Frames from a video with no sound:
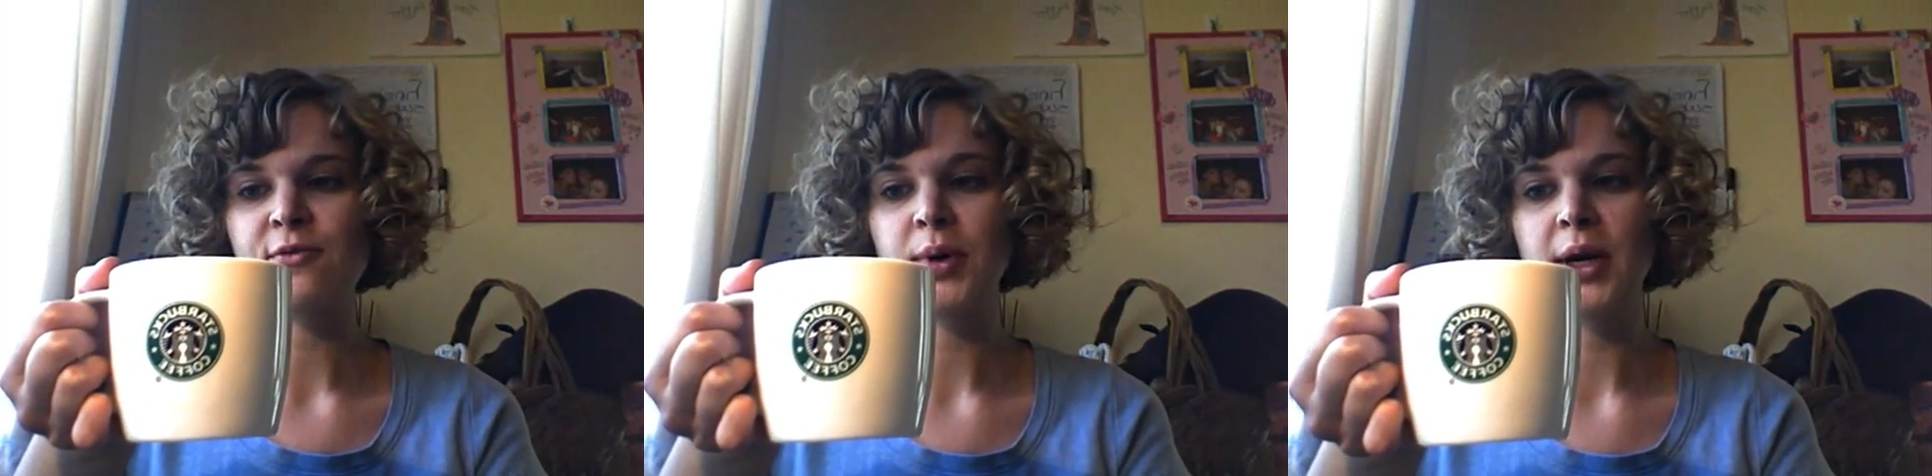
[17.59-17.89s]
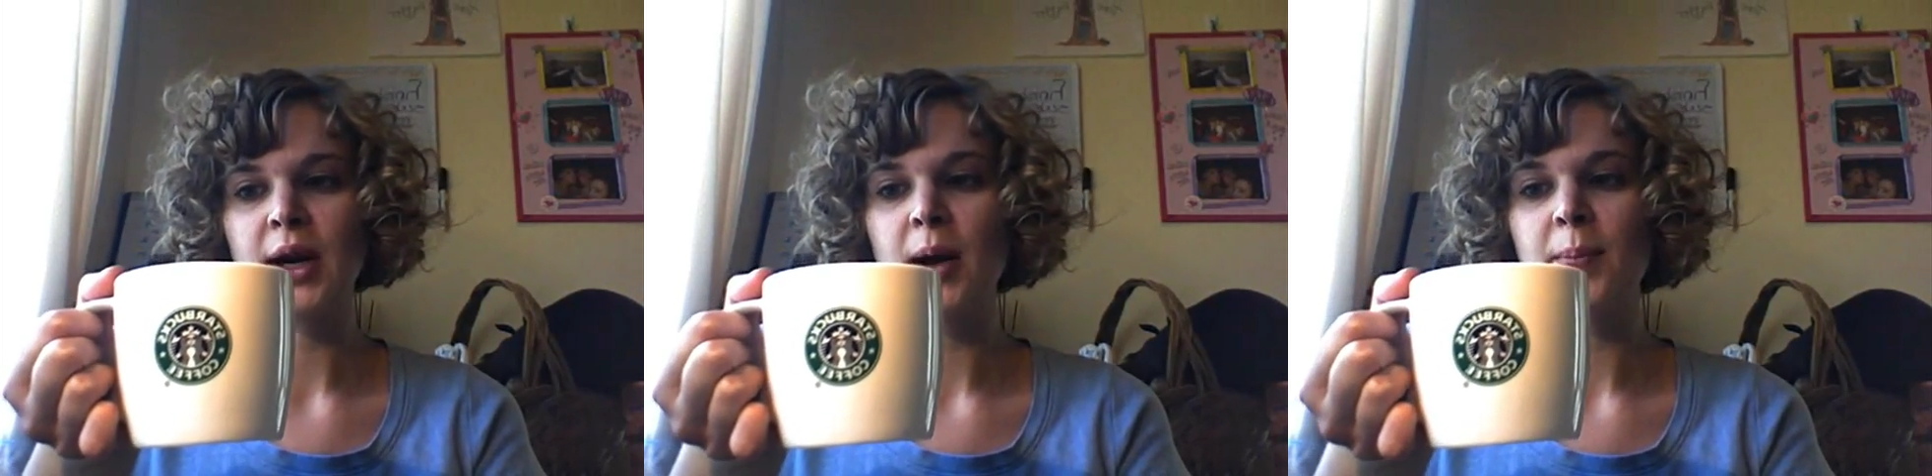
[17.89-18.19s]

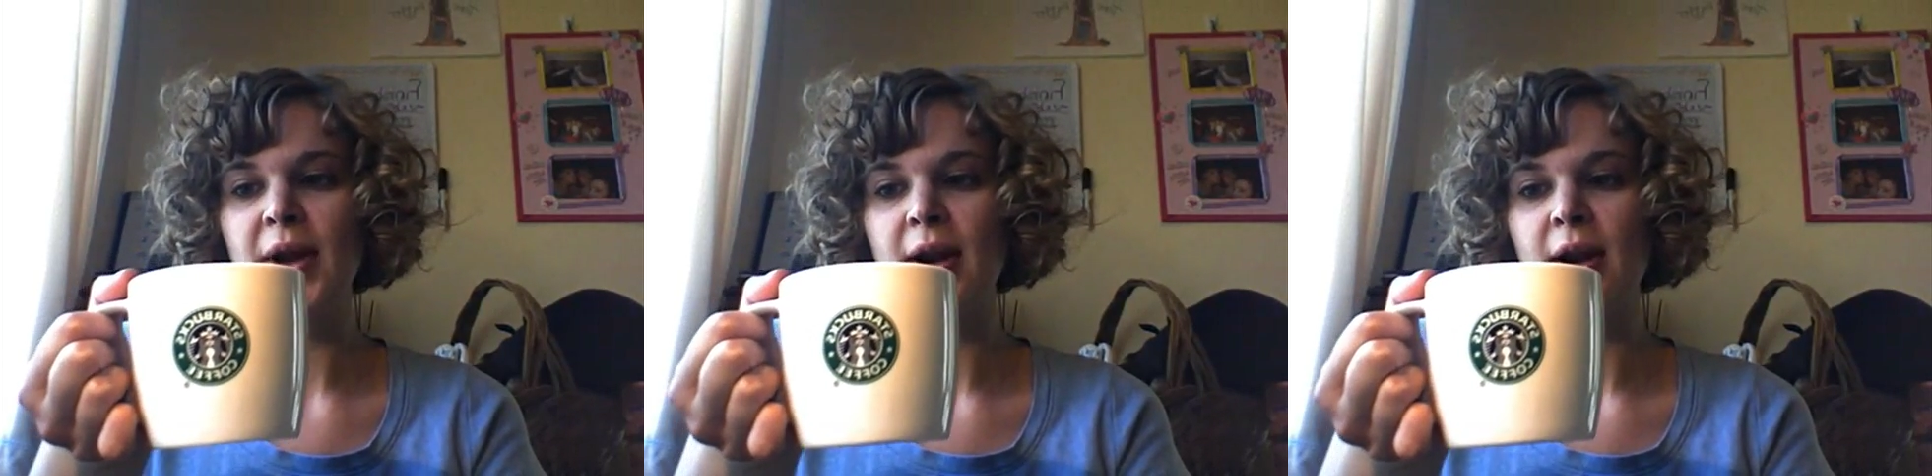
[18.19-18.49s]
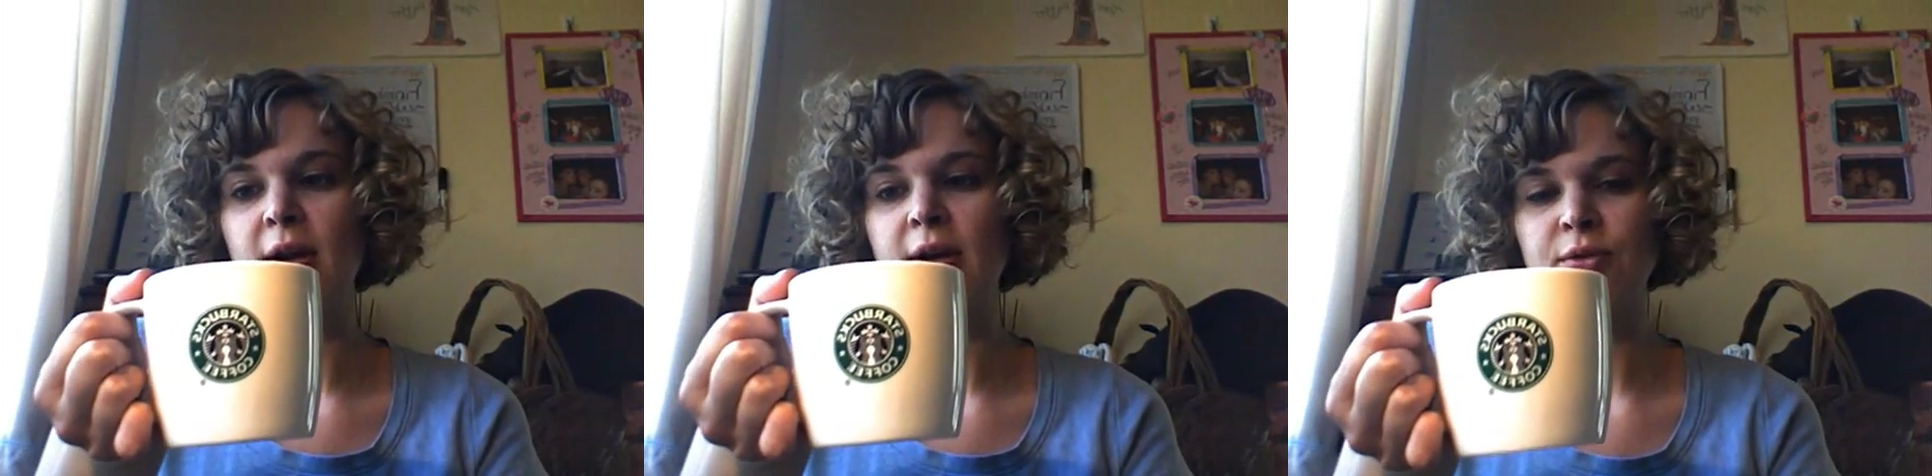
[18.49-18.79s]
put a bit
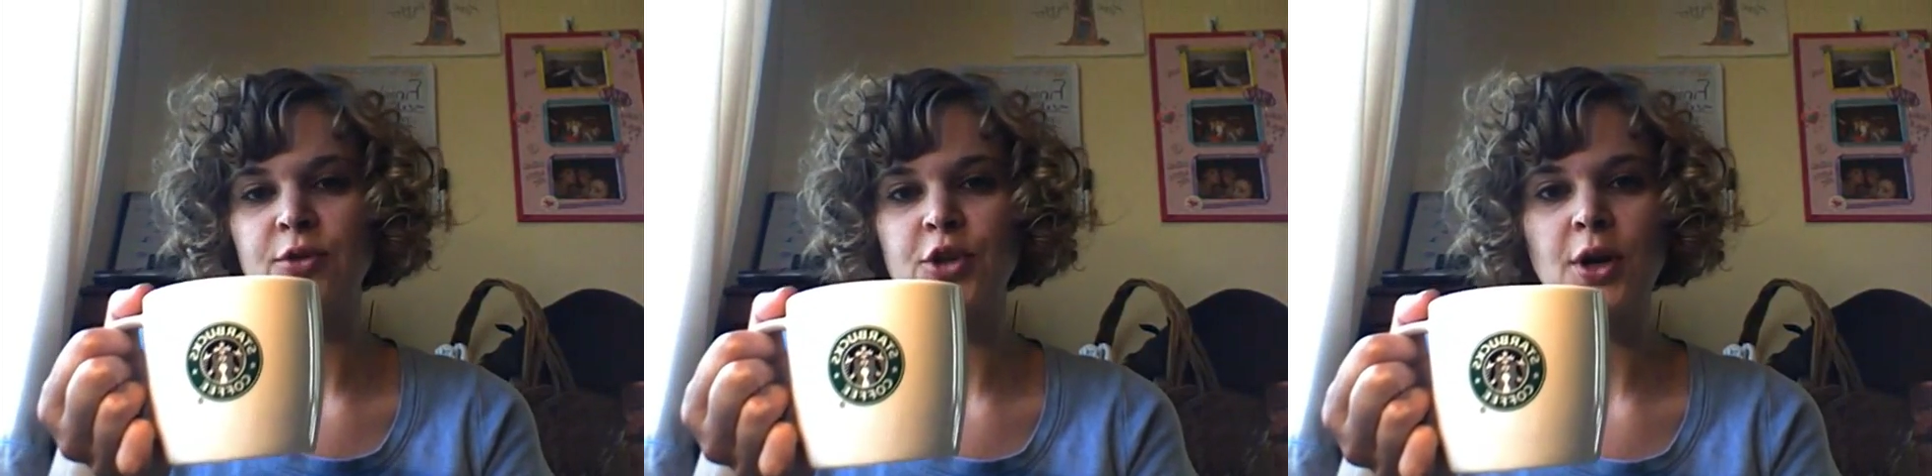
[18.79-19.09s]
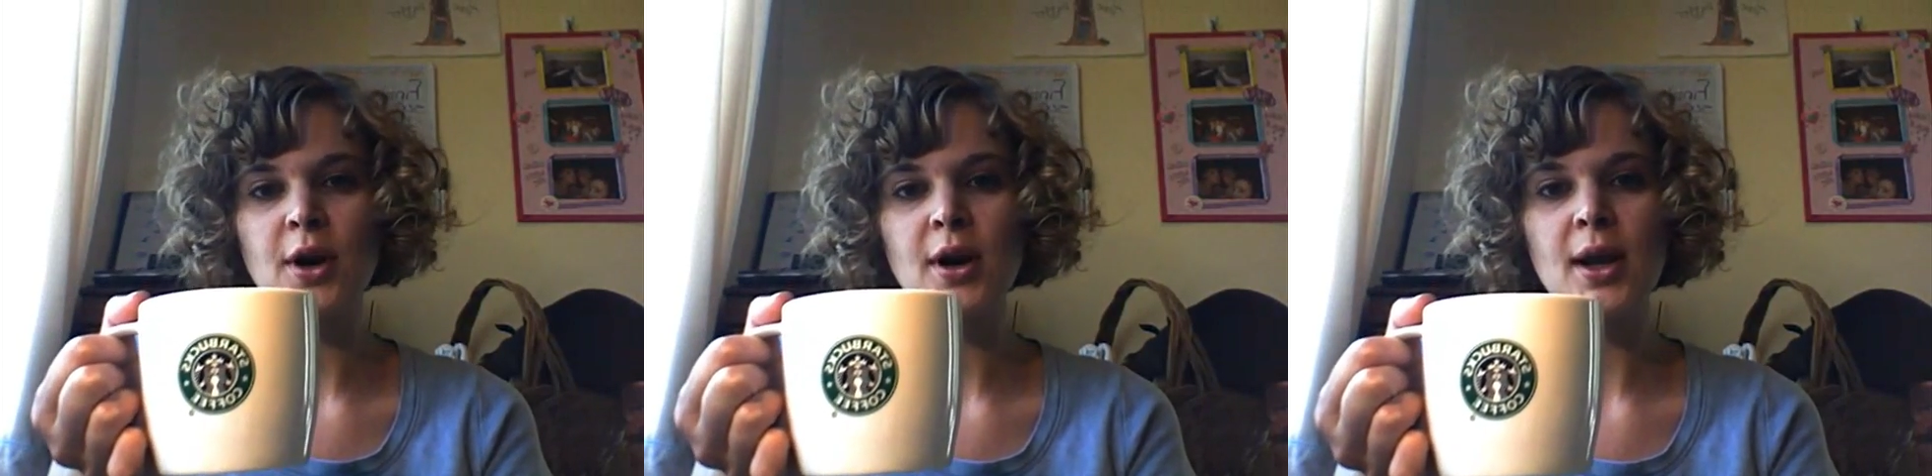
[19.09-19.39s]
of
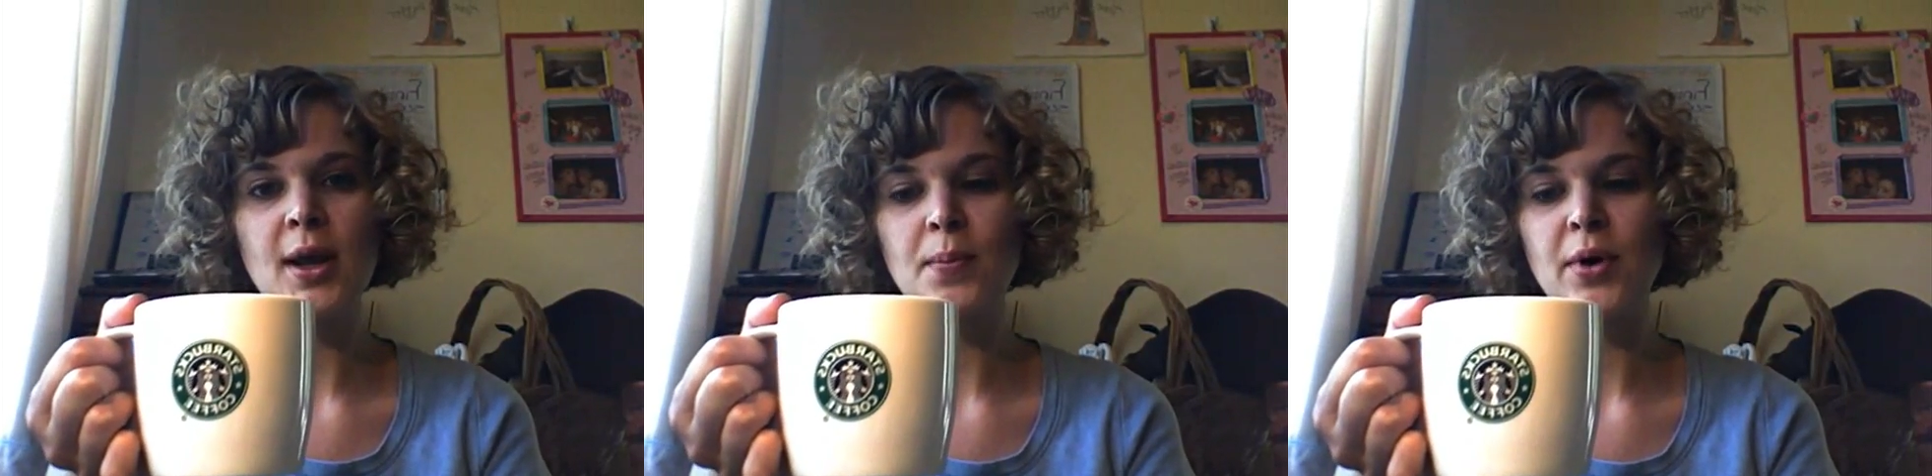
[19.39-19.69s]
sugar in it,